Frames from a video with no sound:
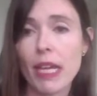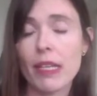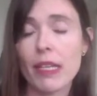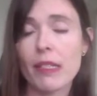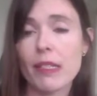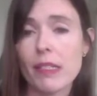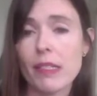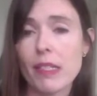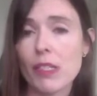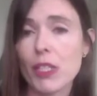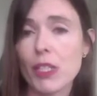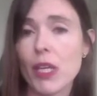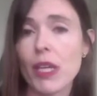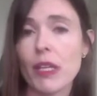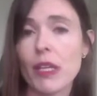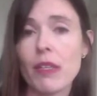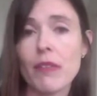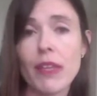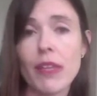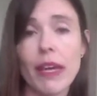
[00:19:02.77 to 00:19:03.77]
a
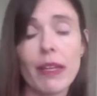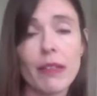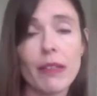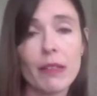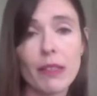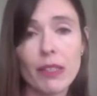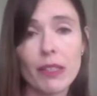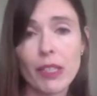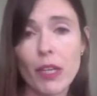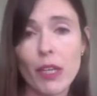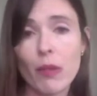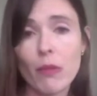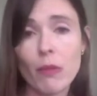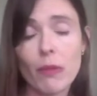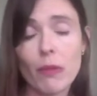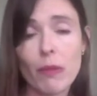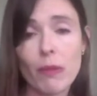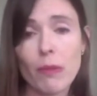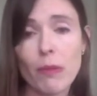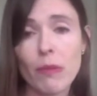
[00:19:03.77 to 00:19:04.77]
decision, then,
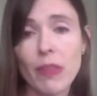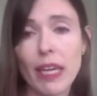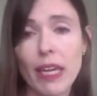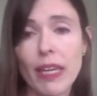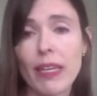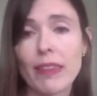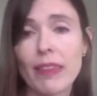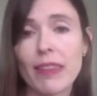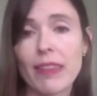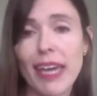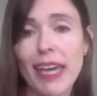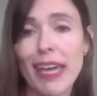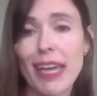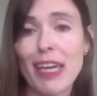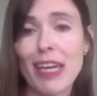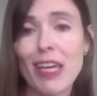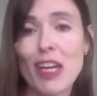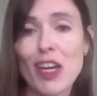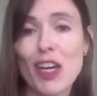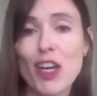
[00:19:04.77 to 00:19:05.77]

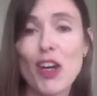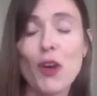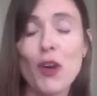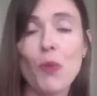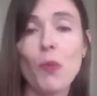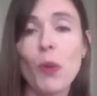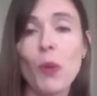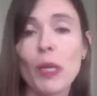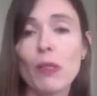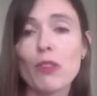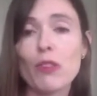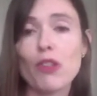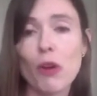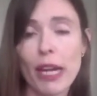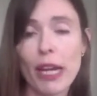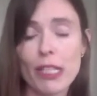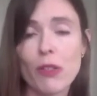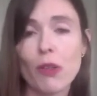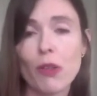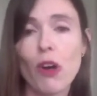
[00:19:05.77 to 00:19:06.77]
they will
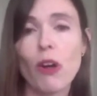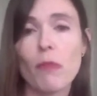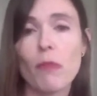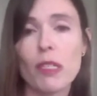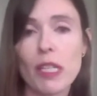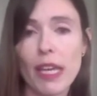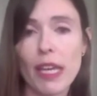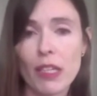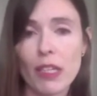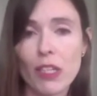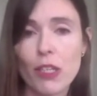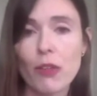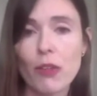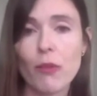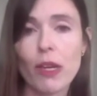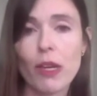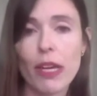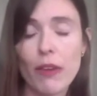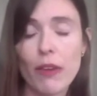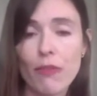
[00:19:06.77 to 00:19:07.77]
try to accommodate
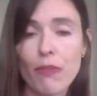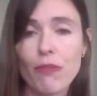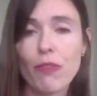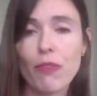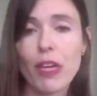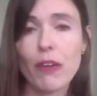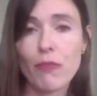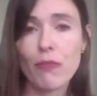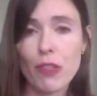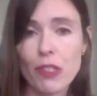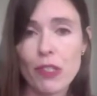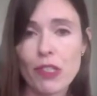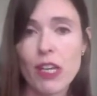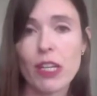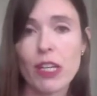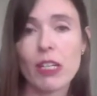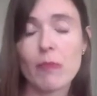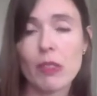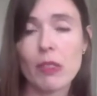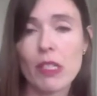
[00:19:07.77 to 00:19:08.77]
you if the
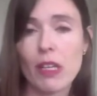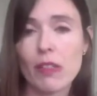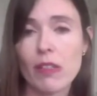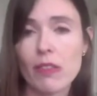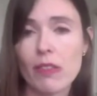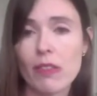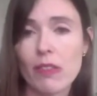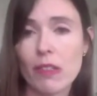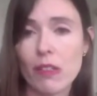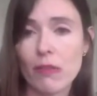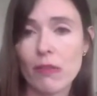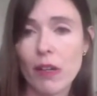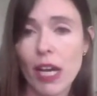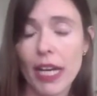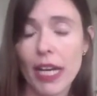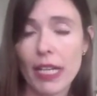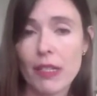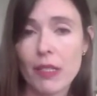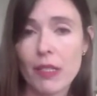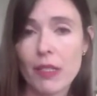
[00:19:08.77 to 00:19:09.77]
circumstances are
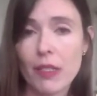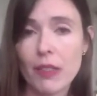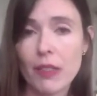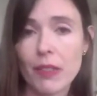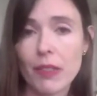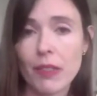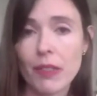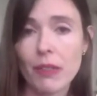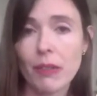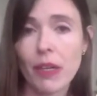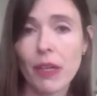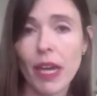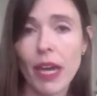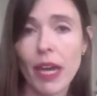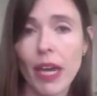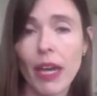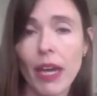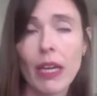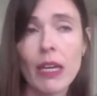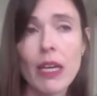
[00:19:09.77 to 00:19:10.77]
right.
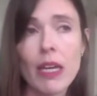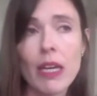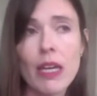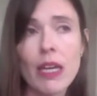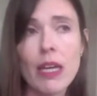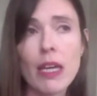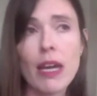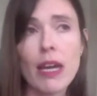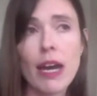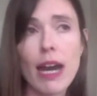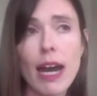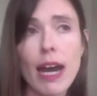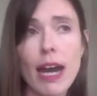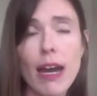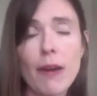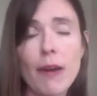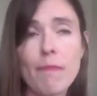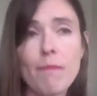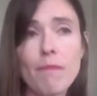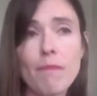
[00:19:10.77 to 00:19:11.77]
Okay.
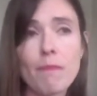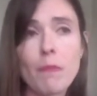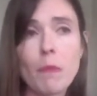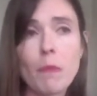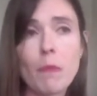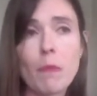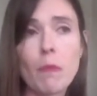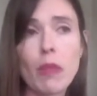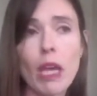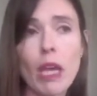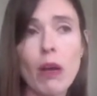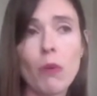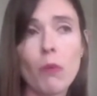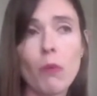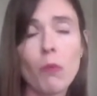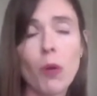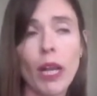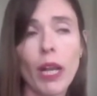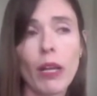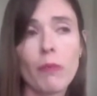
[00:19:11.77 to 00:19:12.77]

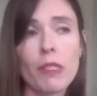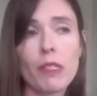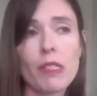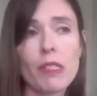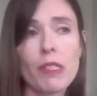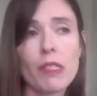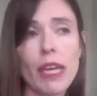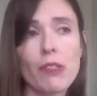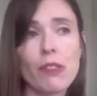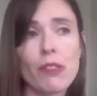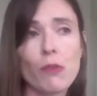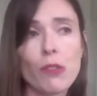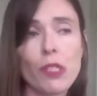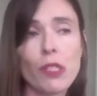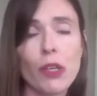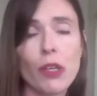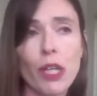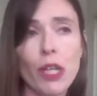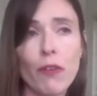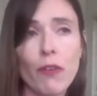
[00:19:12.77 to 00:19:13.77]
What I would say is
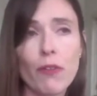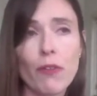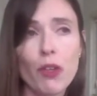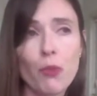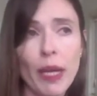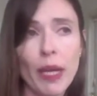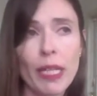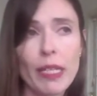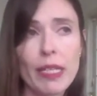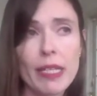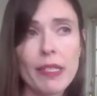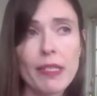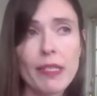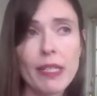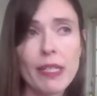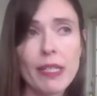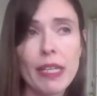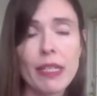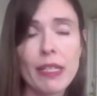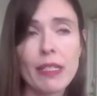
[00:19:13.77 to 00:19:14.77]
also, if you're
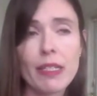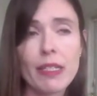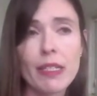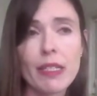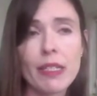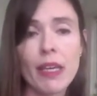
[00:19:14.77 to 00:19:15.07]
waitlisted,